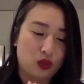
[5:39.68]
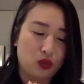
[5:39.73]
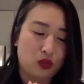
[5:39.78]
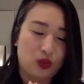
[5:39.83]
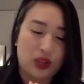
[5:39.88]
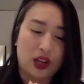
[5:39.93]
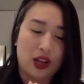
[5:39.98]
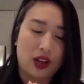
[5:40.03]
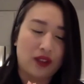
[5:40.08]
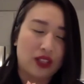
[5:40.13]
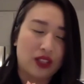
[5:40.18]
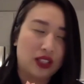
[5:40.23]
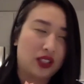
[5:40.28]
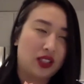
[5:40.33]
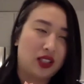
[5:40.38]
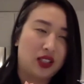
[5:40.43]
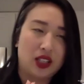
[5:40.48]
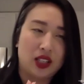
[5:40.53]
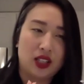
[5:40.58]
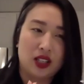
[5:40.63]

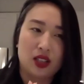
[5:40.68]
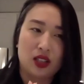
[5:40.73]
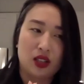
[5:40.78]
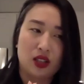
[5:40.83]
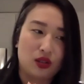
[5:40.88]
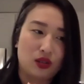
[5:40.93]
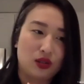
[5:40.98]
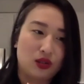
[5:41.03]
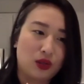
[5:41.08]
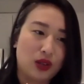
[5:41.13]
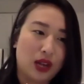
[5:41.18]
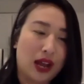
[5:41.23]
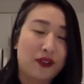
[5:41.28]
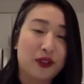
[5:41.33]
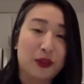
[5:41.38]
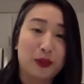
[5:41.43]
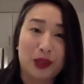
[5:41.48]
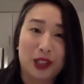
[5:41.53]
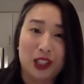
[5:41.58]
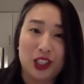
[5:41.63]
obviously need to have
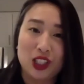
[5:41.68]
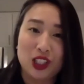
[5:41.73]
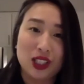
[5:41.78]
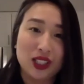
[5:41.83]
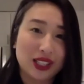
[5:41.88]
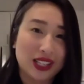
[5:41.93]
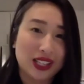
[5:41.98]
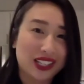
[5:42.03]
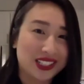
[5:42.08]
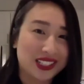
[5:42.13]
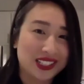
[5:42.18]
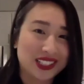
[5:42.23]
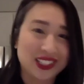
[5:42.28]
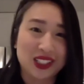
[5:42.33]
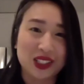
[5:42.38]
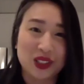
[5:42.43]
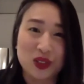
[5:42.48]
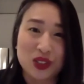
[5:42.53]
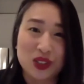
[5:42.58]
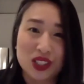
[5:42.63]
a budget that is
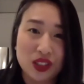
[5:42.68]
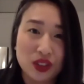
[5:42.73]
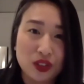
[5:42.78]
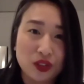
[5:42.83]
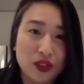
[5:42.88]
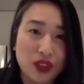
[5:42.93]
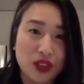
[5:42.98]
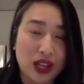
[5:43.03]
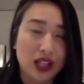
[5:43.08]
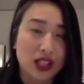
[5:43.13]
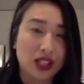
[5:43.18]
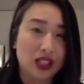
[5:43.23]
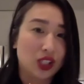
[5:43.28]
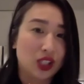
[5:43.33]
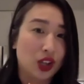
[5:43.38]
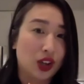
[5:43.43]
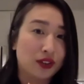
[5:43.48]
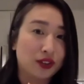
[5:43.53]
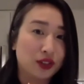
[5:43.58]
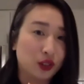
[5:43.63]
inclusive, that is
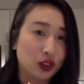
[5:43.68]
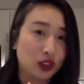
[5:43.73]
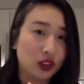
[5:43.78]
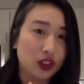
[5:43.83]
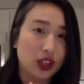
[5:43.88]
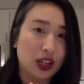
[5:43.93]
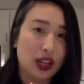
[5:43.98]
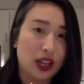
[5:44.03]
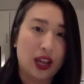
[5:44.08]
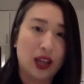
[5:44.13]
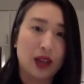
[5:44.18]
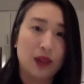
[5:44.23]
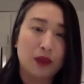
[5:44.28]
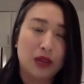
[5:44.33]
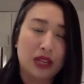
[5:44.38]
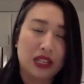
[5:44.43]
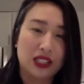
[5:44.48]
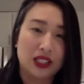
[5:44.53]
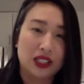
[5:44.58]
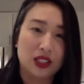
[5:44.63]
thoughtful, and
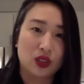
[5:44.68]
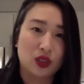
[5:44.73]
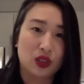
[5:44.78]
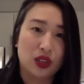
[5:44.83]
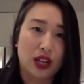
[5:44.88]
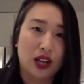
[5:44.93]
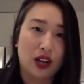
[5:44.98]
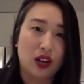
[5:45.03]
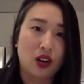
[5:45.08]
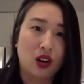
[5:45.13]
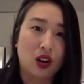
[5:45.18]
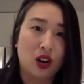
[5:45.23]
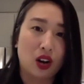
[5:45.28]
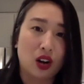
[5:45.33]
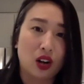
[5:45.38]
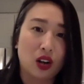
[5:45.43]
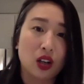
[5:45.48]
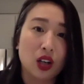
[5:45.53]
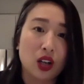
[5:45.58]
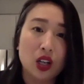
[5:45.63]
makes it so that
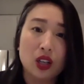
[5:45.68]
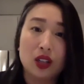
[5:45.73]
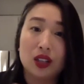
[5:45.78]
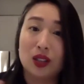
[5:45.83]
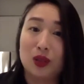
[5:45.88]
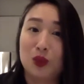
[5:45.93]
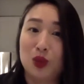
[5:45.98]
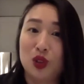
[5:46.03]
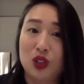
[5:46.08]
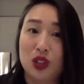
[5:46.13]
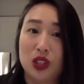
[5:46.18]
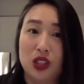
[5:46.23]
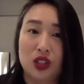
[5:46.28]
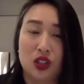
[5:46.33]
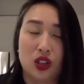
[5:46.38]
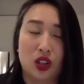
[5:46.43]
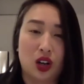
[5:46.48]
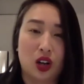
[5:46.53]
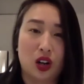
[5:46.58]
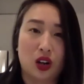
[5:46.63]
our communities
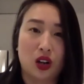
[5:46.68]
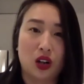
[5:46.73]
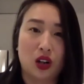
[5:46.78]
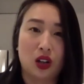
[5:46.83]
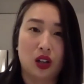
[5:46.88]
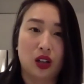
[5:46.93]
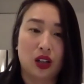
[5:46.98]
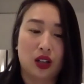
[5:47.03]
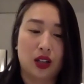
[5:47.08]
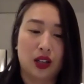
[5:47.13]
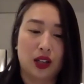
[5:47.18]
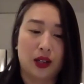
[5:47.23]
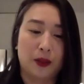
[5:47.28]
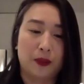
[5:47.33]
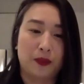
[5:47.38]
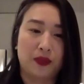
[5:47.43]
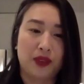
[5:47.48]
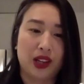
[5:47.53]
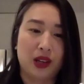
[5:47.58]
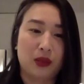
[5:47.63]
are all
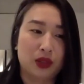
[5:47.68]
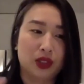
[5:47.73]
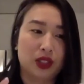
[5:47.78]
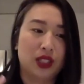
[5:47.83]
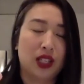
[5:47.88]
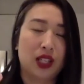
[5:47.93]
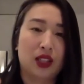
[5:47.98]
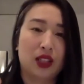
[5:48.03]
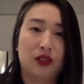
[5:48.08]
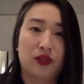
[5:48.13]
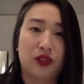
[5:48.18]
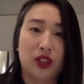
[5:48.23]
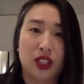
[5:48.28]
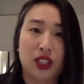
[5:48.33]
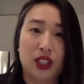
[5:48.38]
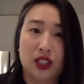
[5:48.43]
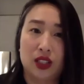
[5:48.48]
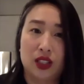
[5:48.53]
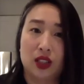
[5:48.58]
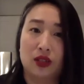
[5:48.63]
able to get the
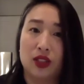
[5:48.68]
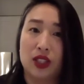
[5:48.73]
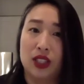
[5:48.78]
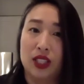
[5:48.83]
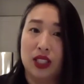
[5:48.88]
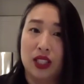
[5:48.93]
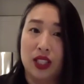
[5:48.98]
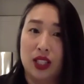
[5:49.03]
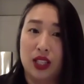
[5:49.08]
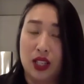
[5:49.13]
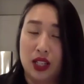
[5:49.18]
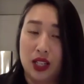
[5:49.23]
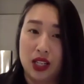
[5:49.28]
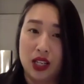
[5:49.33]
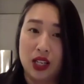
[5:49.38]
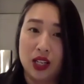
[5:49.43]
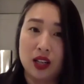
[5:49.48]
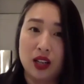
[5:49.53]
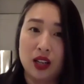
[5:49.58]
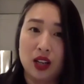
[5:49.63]
funding and services that they
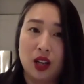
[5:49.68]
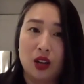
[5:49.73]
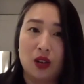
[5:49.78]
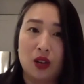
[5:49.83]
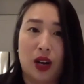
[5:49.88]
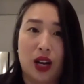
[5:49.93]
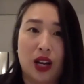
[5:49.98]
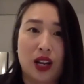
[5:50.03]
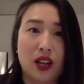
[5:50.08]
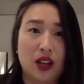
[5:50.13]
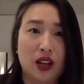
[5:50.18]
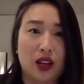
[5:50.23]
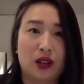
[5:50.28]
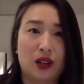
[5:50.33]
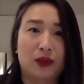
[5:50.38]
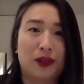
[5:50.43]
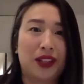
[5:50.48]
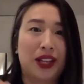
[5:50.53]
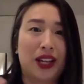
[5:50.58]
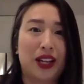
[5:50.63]
need, right?
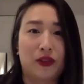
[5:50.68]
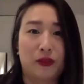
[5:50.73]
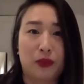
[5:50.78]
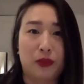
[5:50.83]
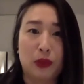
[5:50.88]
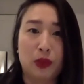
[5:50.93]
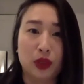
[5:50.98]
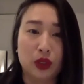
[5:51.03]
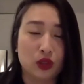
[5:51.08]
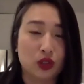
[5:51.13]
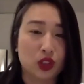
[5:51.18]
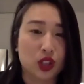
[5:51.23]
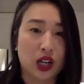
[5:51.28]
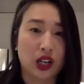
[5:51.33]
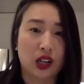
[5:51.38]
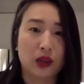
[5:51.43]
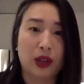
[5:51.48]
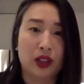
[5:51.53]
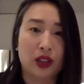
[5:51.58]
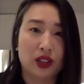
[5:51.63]
A lot of people don't
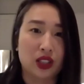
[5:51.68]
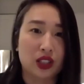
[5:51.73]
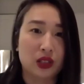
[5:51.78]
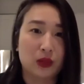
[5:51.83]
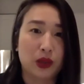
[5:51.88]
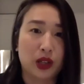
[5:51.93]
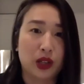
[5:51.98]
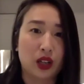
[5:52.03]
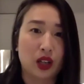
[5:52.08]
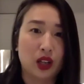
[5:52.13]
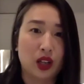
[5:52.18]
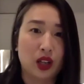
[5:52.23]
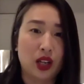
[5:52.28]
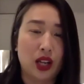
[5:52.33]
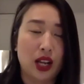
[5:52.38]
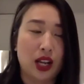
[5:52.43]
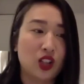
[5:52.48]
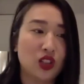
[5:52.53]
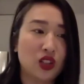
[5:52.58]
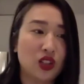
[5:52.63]
talk about this, but
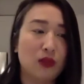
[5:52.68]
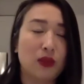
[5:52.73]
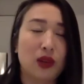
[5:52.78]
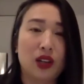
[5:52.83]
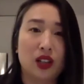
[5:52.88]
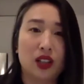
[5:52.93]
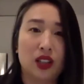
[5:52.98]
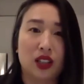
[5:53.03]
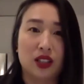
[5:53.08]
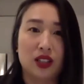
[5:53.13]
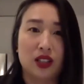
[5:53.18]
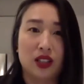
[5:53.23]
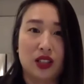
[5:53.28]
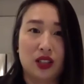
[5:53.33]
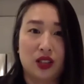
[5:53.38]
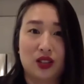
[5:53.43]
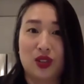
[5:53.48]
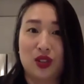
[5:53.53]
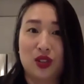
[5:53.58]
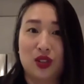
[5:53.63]
Asian Americans
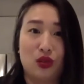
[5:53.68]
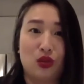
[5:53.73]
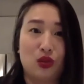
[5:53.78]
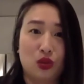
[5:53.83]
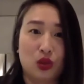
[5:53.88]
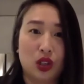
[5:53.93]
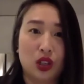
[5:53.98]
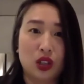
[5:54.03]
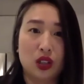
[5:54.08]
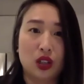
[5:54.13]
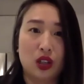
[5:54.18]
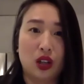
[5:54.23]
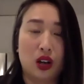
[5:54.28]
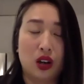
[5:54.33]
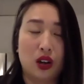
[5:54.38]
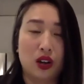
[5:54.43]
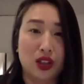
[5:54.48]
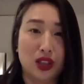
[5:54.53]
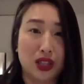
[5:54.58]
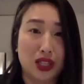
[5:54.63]
here in New York
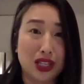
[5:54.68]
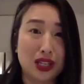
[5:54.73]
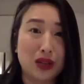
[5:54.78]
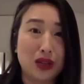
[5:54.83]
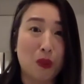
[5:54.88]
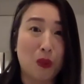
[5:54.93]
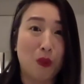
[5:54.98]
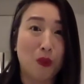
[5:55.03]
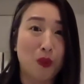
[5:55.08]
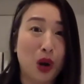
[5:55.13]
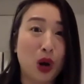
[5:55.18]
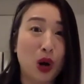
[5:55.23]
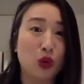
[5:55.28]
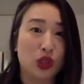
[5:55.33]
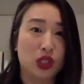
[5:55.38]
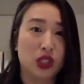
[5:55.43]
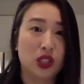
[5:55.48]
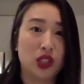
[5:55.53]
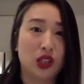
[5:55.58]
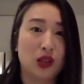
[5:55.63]
are the
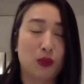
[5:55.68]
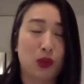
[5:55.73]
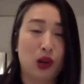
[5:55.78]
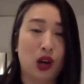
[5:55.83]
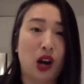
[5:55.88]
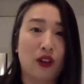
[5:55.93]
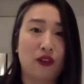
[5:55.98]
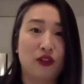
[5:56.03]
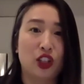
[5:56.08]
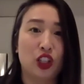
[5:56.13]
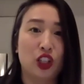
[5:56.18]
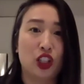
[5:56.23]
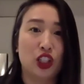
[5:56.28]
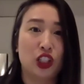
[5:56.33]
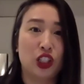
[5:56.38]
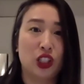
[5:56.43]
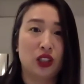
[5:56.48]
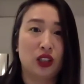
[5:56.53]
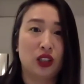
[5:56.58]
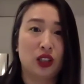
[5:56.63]
most
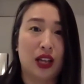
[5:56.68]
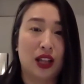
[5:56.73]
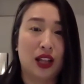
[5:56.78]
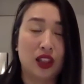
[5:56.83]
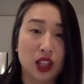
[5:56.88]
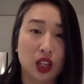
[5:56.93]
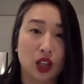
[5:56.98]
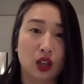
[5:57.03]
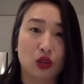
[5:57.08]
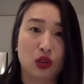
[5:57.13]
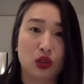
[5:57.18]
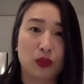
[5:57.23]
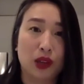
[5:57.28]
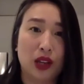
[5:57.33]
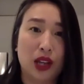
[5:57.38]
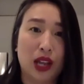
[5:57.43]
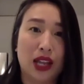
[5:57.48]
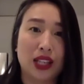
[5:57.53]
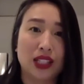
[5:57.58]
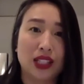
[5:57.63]
impoverished ethnic group,
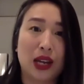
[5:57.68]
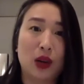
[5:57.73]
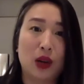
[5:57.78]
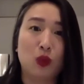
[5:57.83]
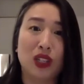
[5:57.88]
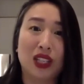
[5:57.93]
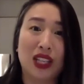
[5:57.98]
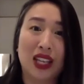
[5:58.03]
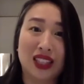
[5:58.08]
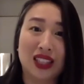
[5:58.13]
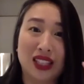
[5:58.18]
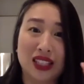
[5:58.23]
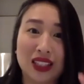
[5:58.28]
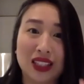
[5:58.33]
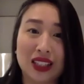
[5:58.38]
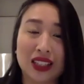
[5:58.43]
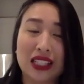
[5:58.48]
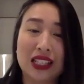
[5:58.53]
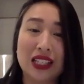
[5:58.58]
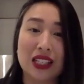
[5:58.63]
and yet we get the
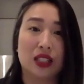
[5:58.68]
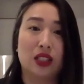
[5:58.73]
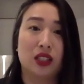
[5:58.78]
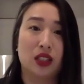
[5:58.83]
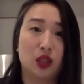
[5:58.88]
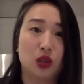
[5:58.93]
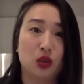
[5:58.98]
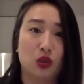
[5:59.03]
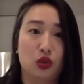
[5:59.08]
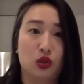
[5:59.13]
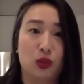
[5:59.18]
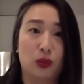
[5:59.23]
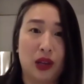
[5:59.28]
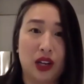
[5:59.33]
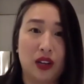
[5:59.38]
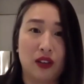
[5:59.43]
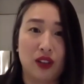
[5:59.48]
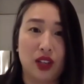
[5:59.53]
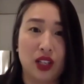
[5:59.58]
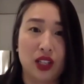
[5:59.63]
least social
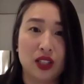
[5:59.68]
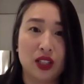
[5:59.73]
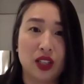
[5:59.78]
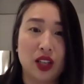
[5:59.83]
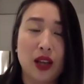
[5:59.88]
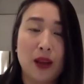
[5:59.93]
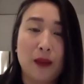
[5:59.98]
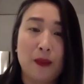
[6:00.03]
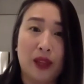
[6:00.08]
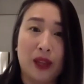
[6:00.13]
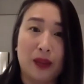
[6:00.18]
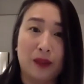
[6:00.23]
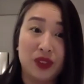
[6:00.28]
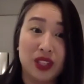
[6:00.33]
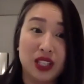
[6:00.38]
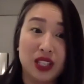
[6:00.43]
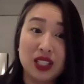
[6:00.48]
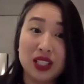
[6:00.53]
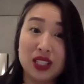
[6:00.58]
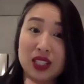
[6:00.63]
benefits. Like
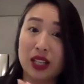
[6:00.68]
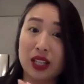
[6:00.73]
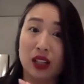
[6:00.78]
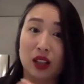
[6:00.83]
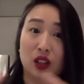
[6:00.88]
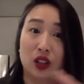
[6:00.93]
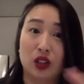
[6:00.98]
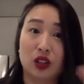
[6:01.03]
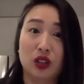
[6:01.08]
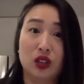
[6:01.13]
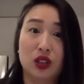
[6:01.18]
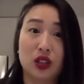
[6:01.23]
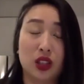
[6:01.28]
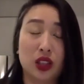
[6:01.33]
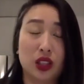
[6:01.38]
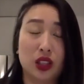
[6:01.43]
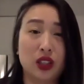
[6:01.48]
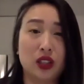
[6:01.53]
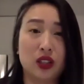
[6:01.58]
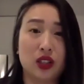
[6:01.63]
this is like a
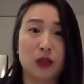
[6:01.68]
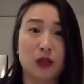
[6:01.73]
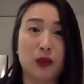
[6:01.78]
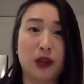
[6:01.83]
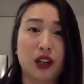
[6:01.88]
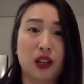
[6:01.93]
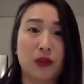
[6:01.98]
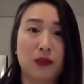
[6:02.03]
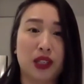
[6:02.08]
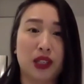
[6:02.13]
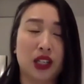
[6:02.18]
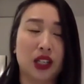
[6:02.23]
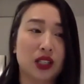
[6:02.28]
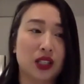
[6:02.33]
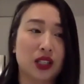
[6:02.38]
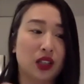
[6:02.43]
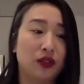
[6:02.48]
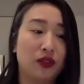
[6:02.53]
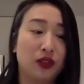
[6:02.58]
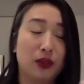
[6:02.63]
clear disparity
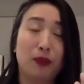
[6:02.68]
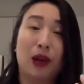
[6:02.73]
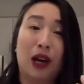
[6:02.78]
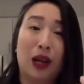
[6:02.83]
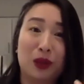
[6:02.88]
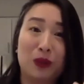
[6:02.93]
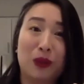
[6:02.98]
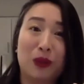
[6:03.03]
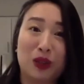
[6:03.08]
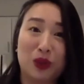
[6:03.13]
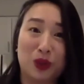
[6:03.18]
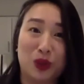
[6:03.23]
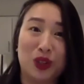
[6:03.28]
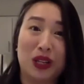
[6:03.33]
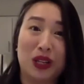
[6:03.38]
because of the model minority